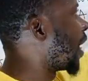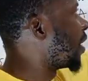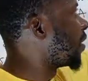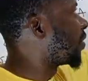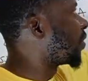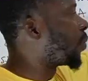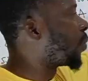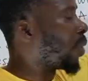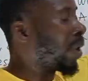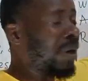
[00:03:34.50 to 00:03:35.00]

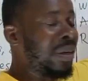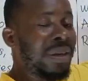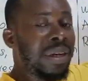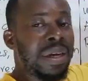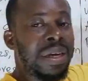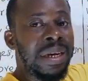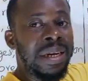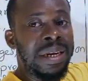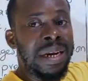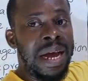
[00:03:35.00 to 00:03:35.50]
just what?
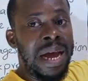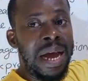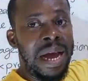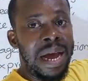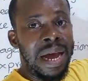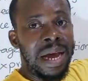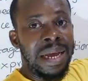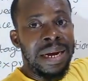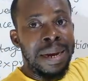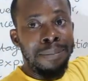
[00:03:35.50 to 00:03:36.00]

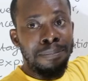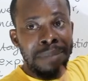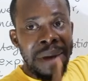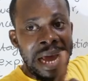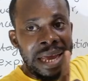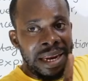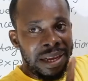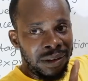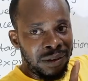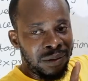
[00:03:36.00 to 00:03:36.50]
The
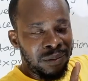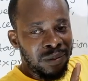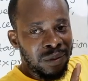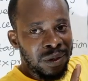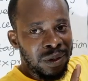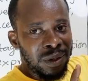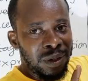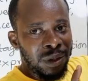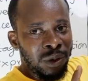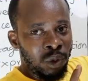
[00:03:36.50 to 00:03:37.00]
minus.
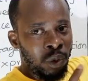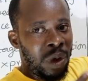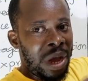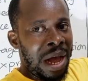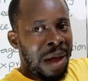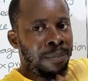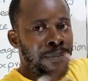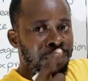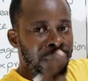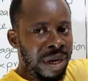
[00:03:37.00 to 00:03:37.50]
So
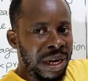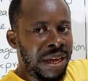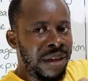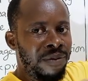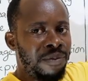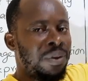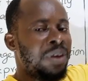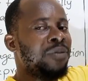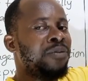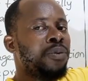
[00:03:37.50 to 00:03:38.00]
I
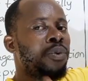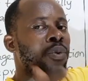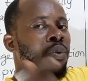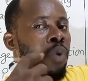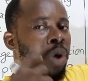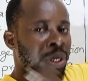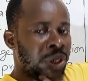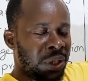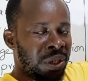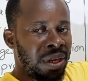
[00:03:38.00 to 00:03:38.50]
believe if you
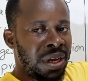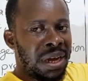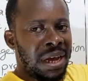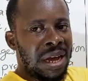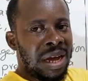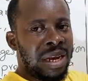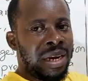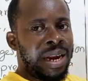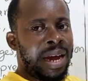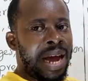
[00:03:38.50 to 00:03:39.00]
watch
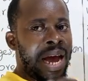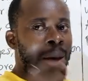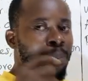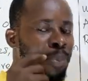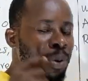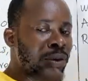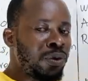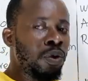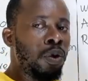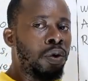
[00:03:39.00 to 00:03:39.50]
the
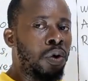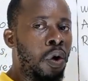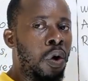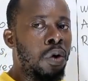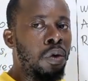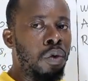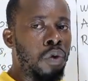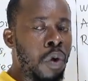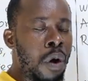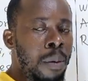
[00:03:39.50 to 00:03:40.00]
episode
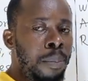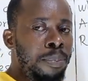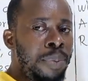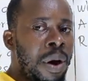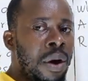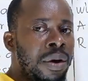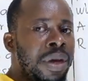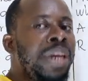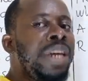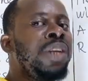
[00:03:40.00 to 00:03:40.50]
on
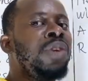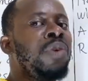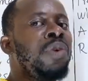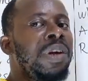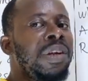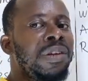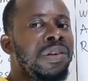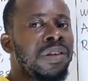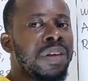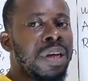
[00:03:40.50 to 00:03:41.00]
compound
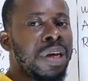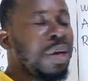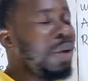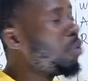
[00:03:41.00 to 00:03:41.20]
interest,